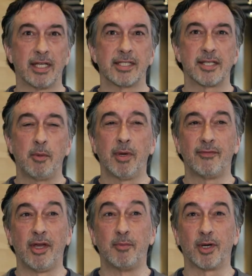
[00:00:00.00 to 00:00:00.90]
Some of
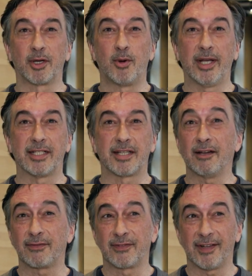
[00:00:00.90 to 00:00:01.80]
them were quite
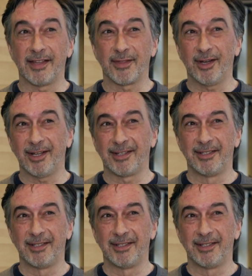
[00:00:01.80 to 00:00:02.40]
tough, I thought.